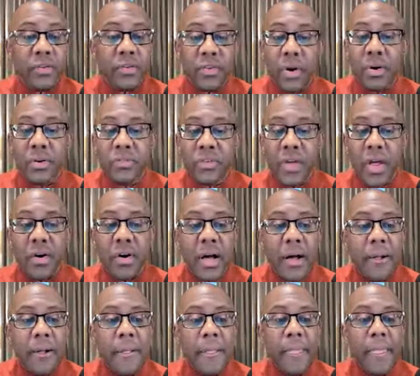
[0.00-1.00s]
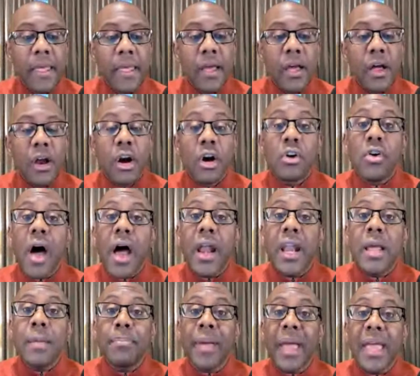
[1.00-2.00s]
et cetera,
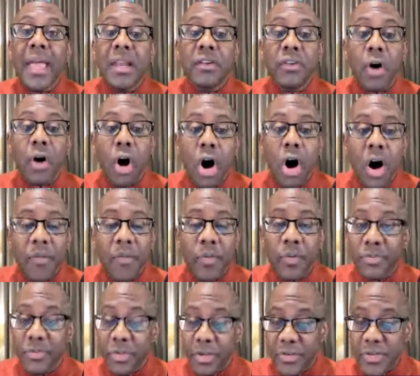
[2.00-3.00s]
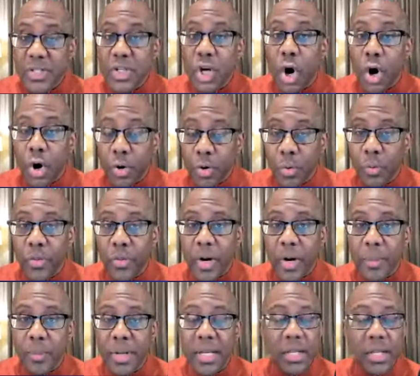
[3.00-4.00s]
chronic pain is awful, says this article that I'm
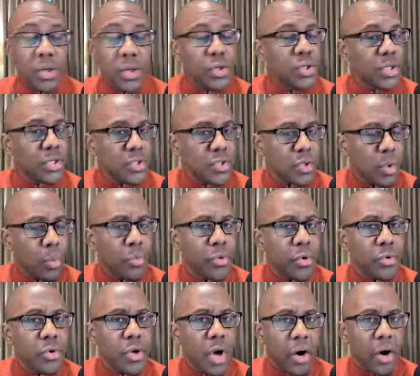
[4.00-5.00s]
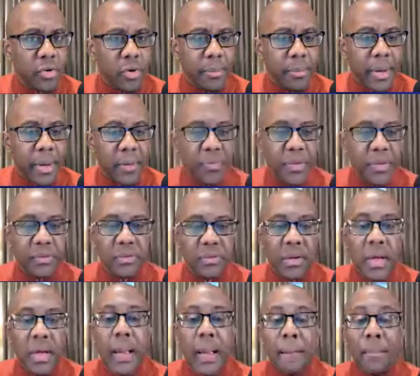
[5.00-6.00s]
reading, and you should consult with your doctor about this.
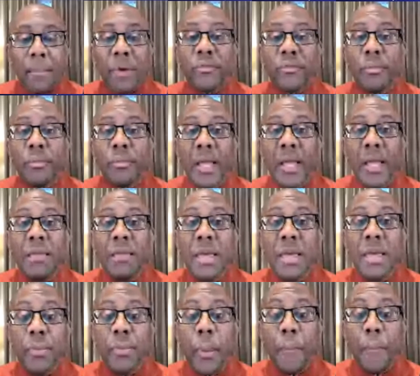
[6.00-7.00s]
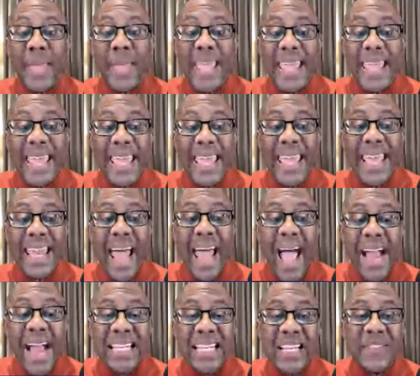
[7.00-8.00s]
But for many people, being
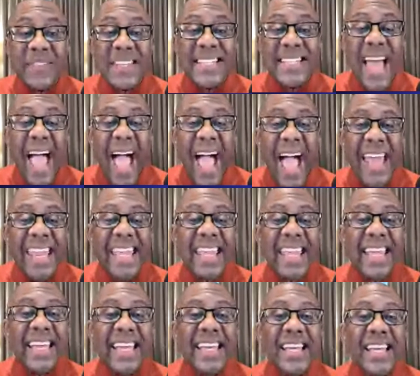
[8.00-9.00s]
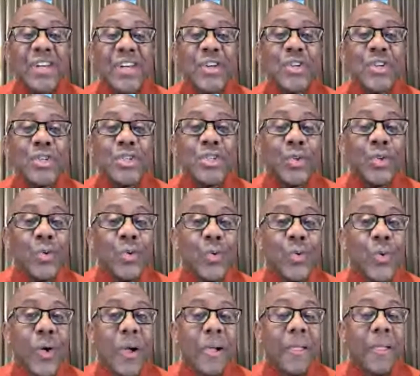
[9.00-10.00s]
inactive is adding to
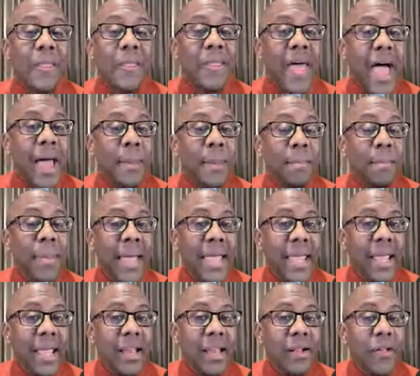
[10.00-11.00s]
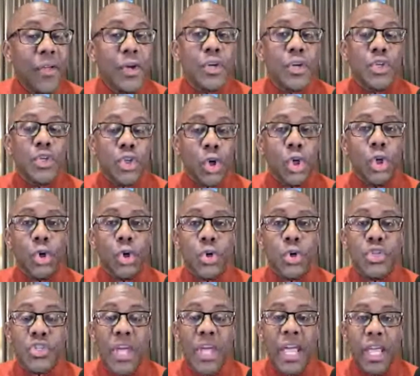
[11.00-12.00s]
that pain. So you're
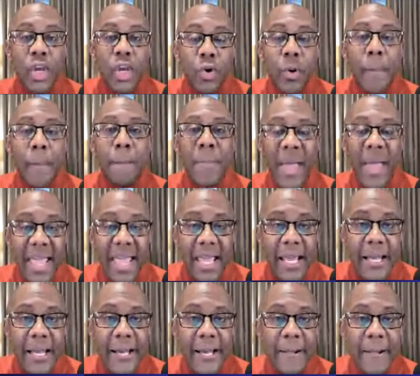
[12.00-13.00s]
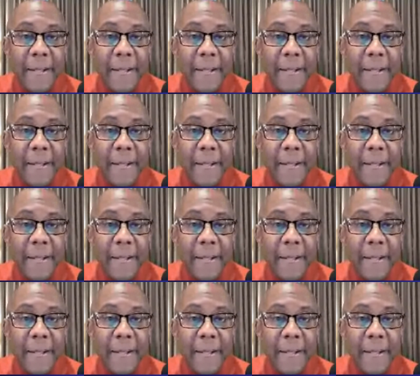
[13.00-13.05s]
saying you're in pain,